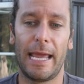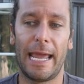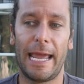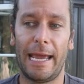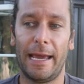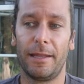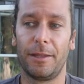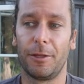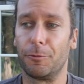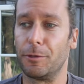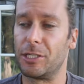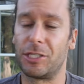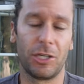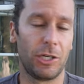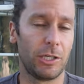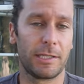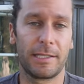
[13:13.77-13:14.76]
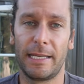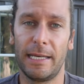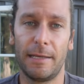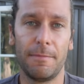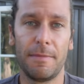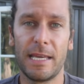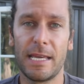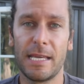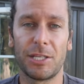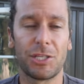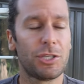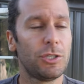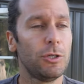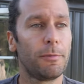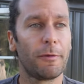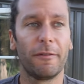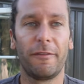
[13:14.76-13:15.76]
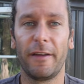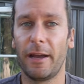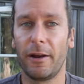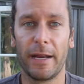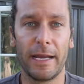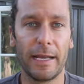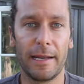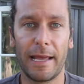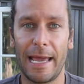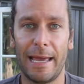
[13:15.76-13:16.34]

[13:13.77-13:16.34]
and the results can be super varied